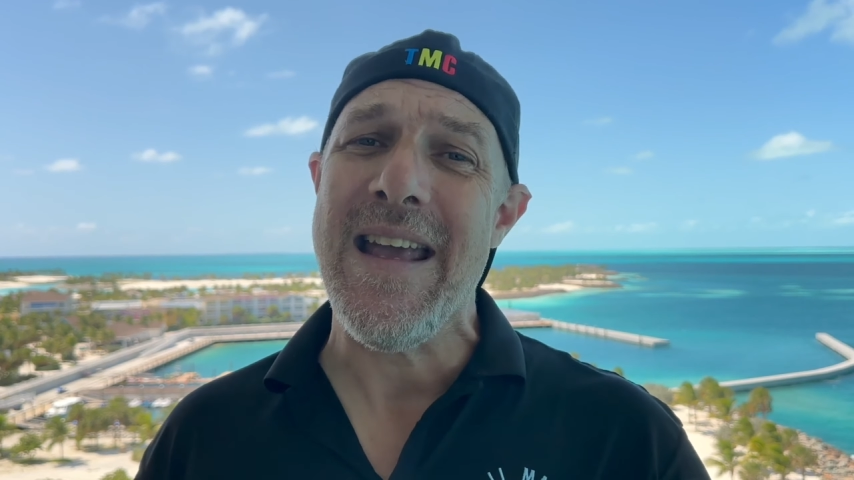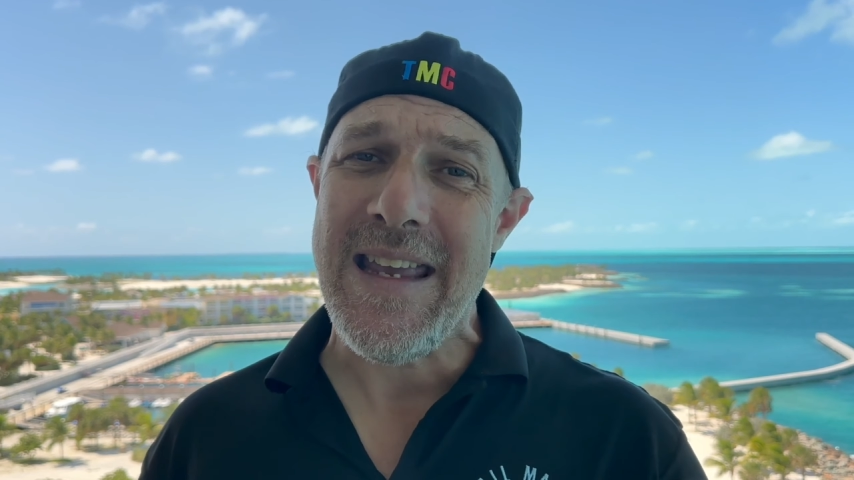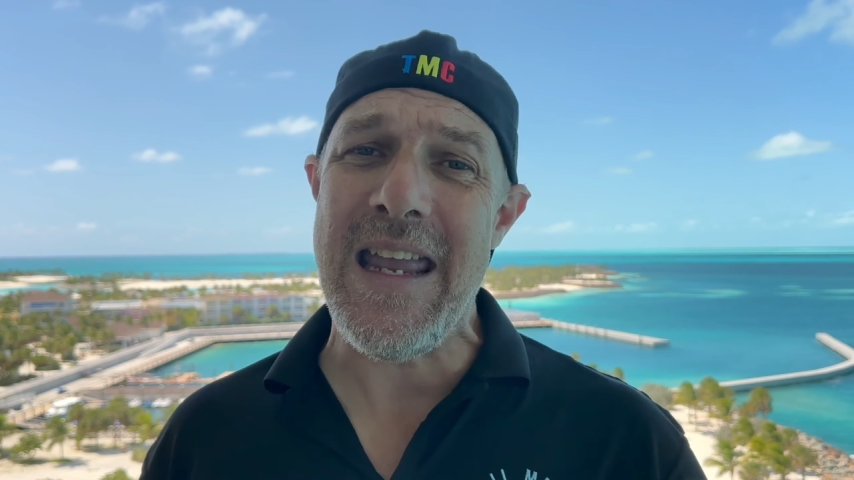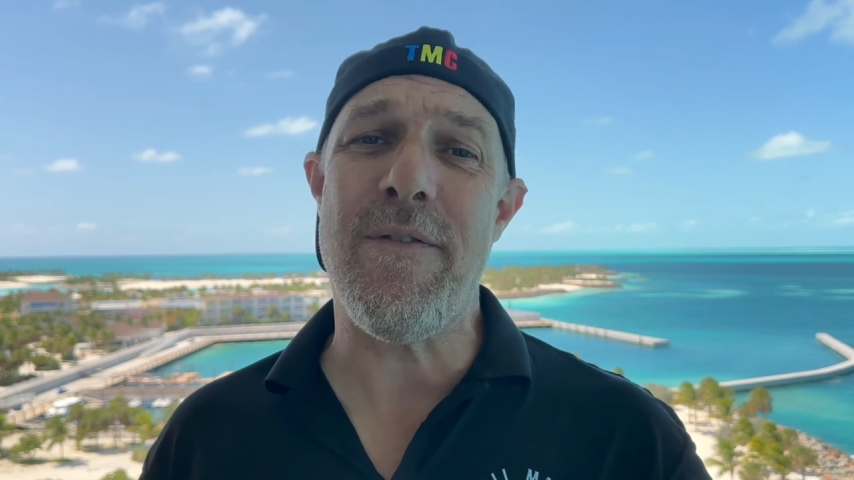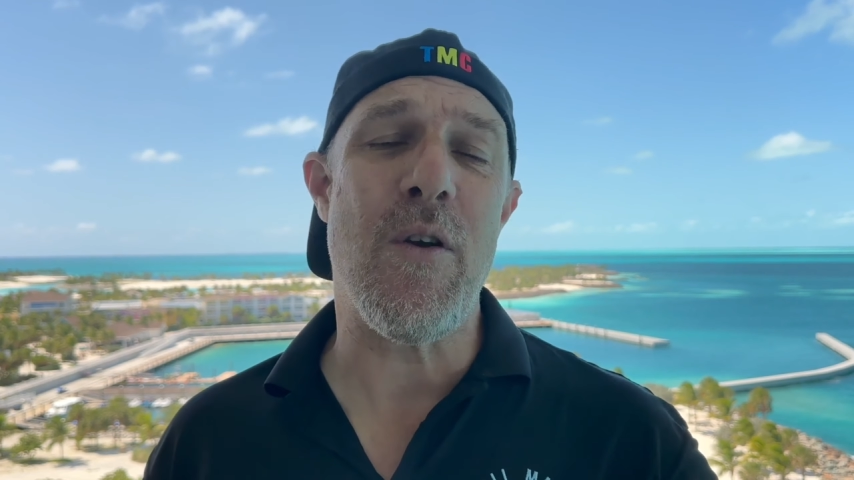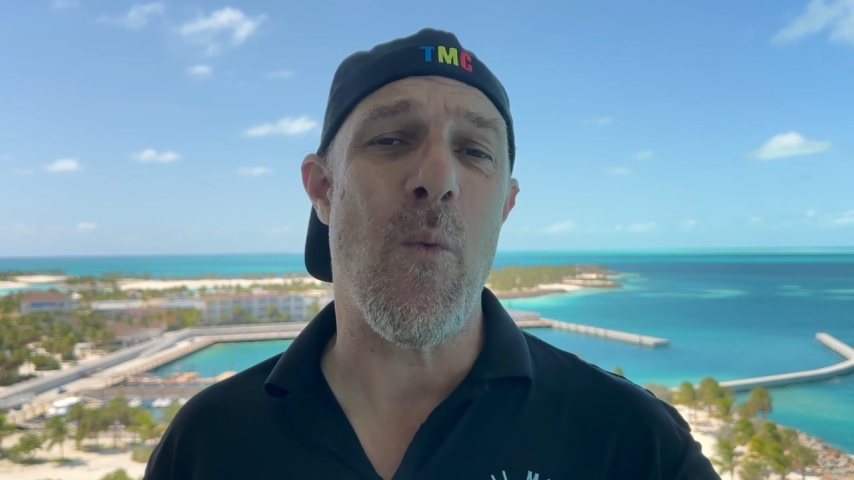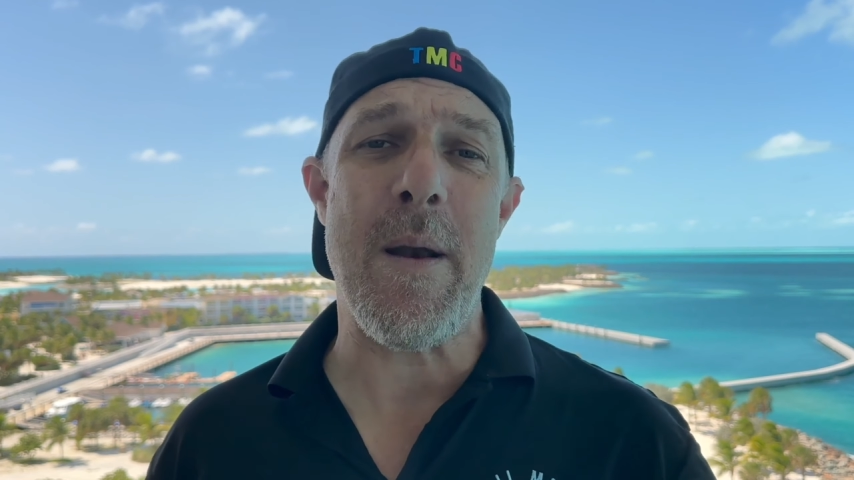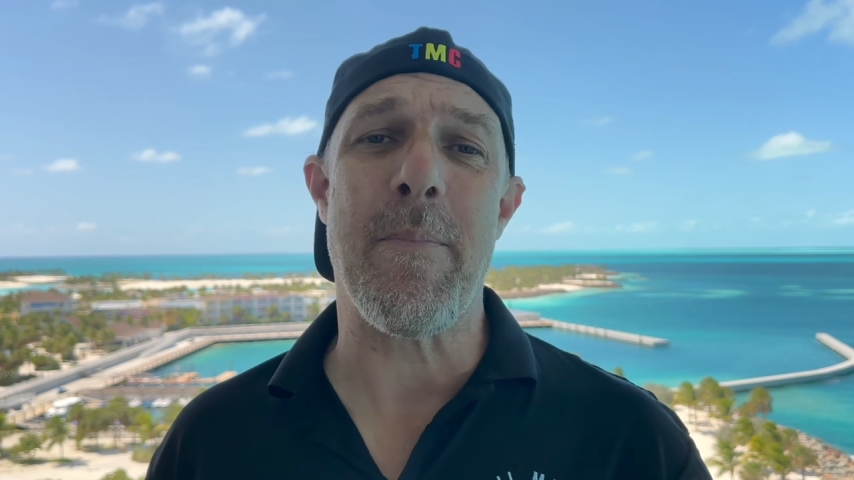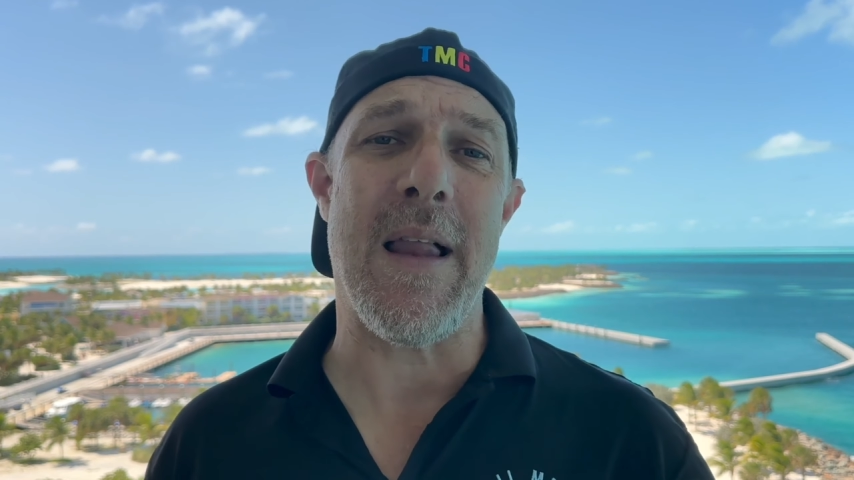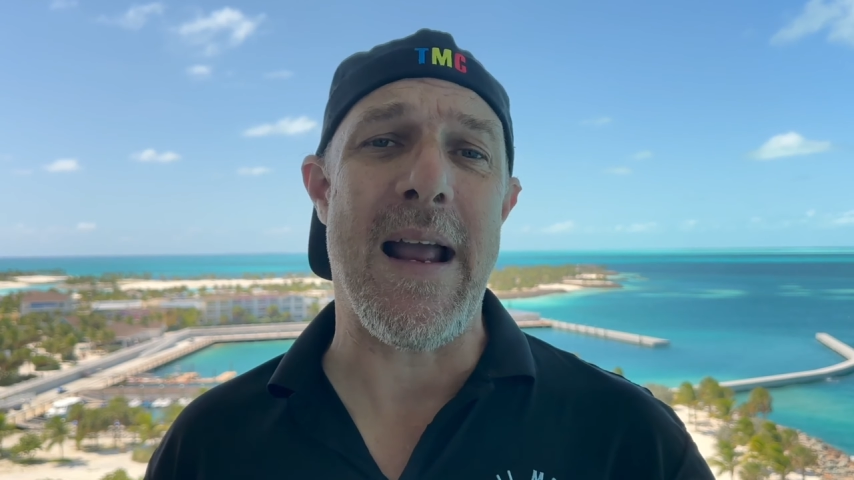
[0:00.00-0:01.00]
even
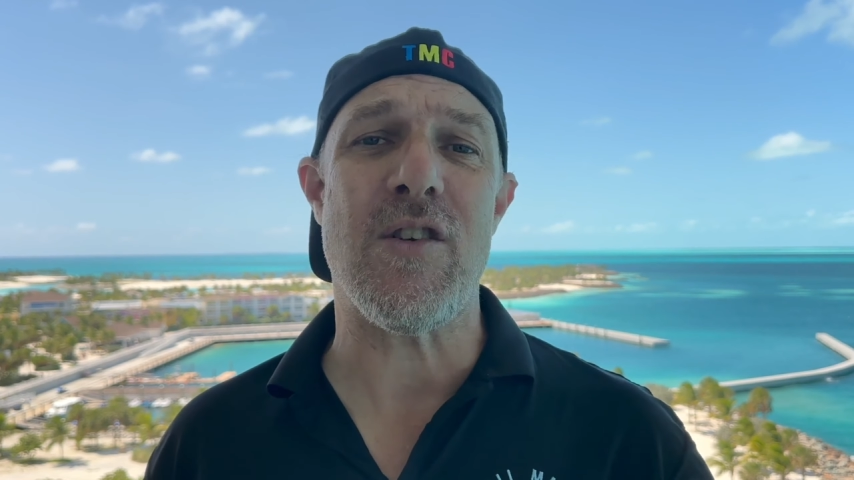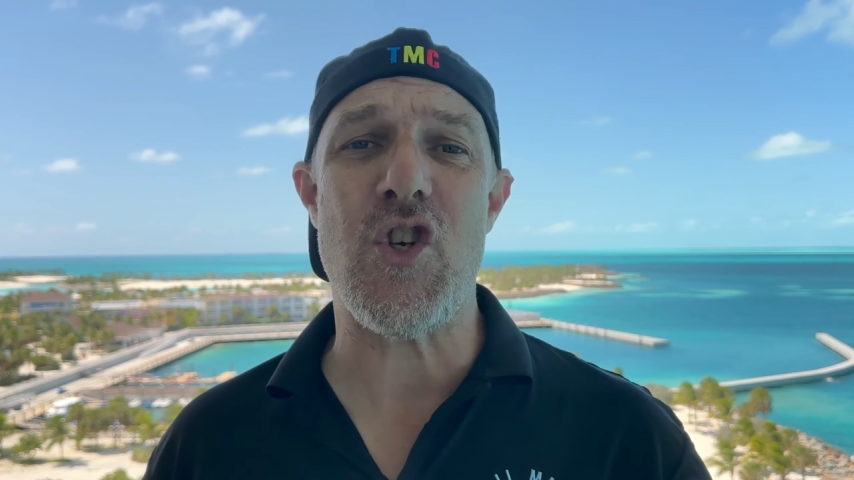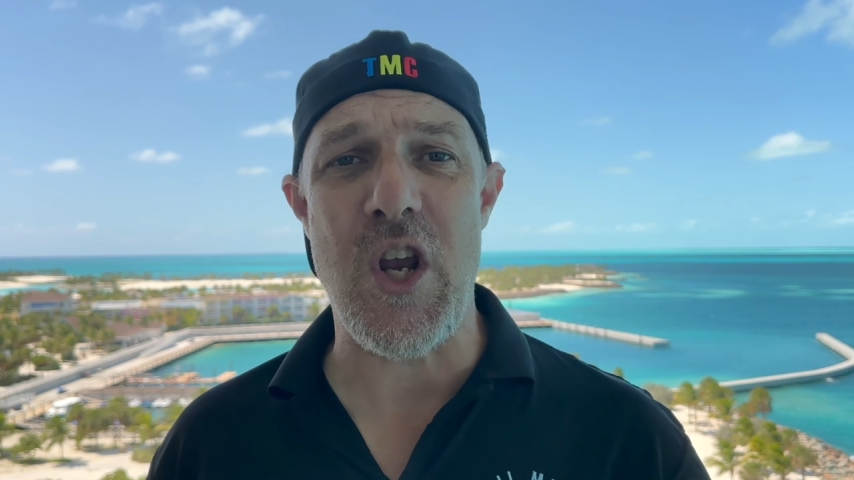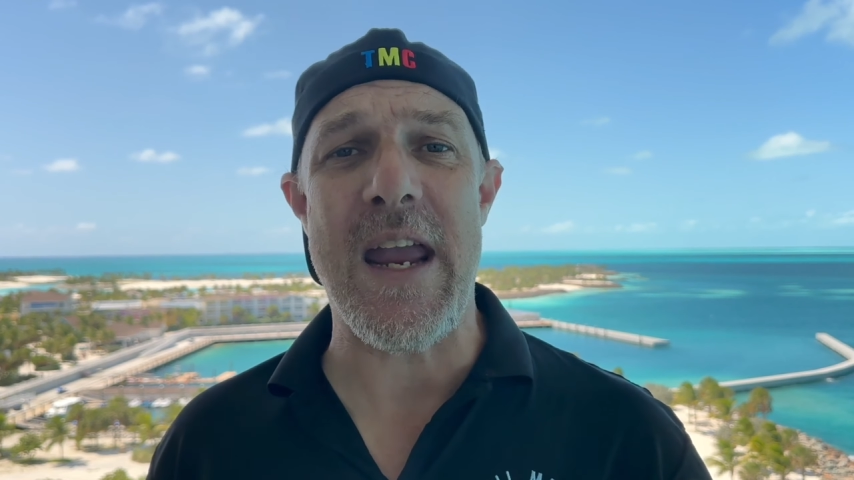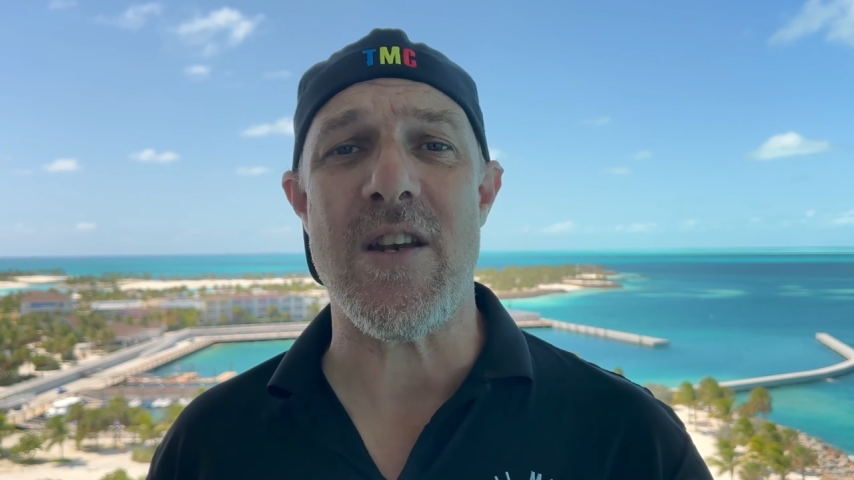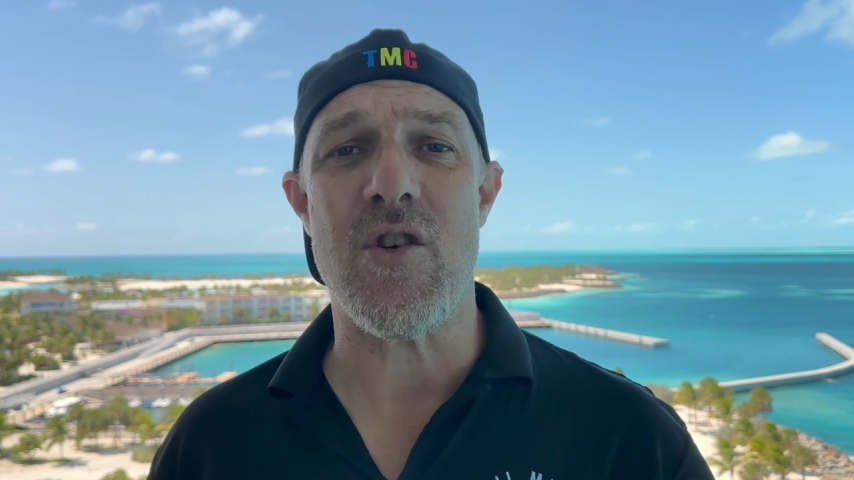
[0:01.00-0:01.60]
when plans change.